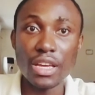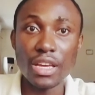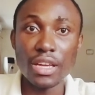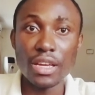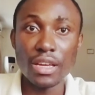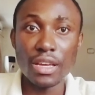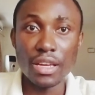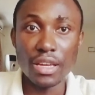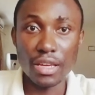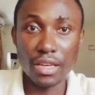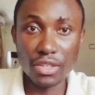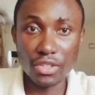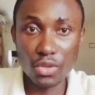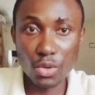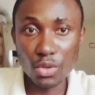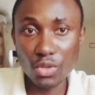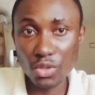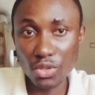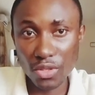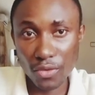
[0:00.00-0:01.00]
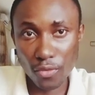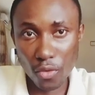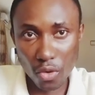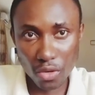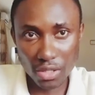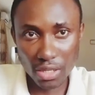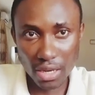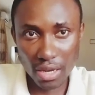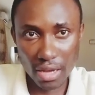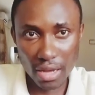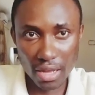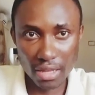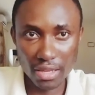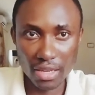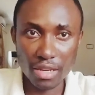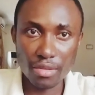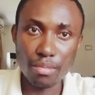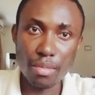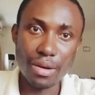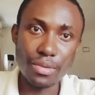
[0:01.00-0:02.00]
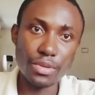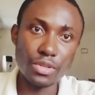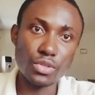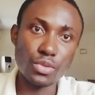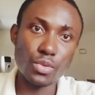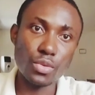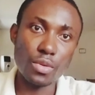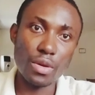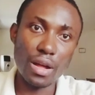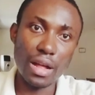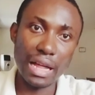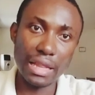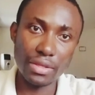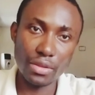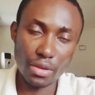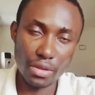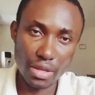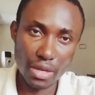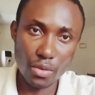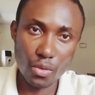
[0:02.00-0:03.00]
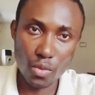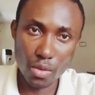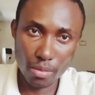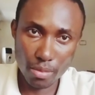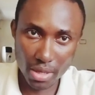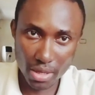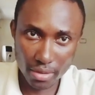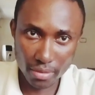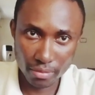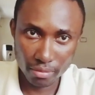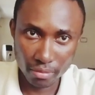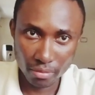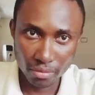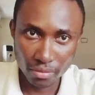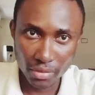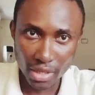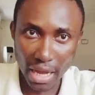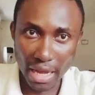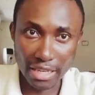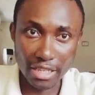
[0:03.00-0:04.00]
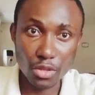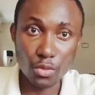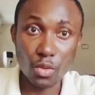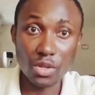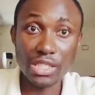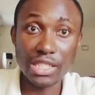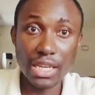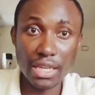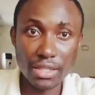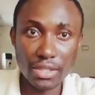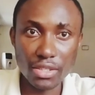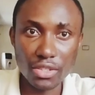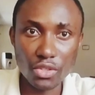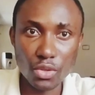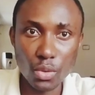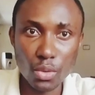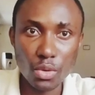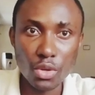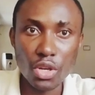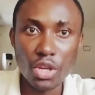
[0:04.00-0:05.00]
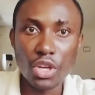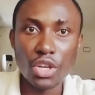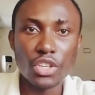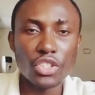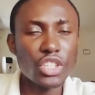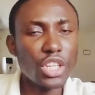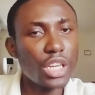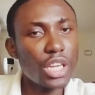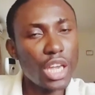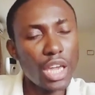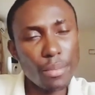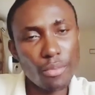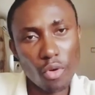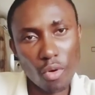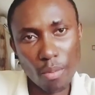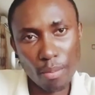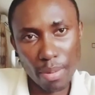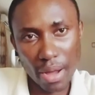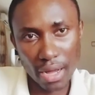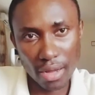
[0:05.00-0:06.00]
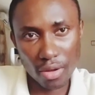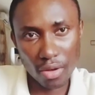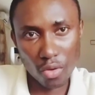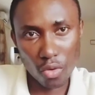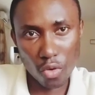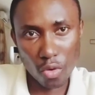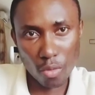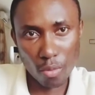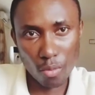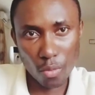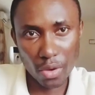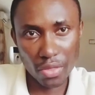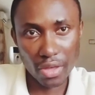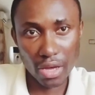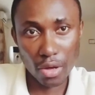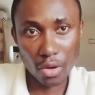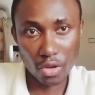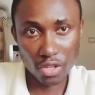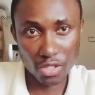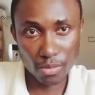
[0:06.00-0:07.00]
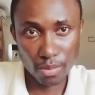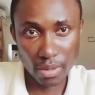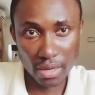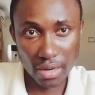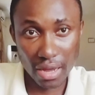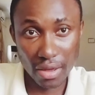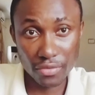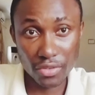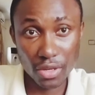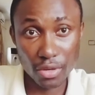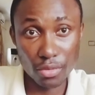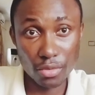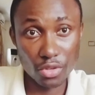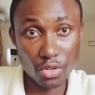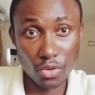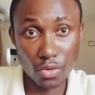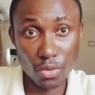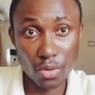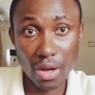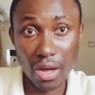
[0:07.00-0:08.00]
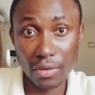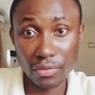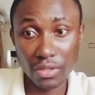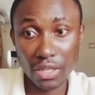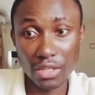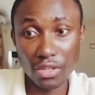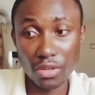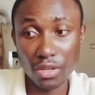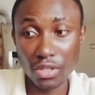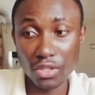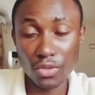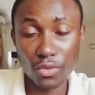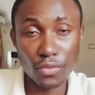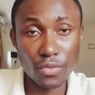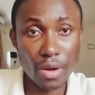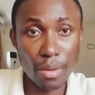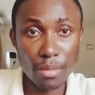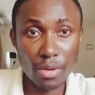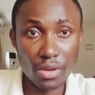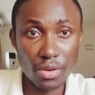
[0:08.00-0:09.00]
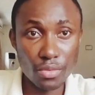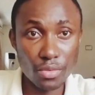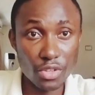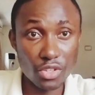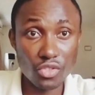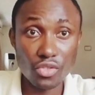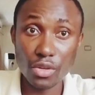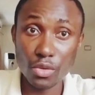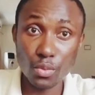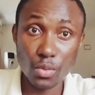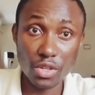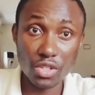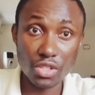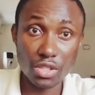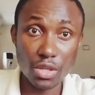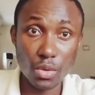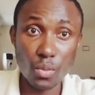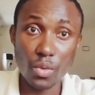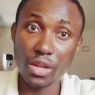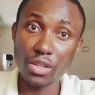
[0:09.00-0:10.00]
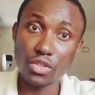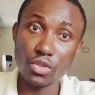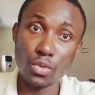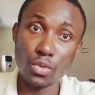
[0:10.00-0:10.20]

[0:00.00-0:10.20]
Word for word: he's going to divorce her and get married to another woman. And it was certain. So she came home back home with her husband after you know after the little family retreat which they went to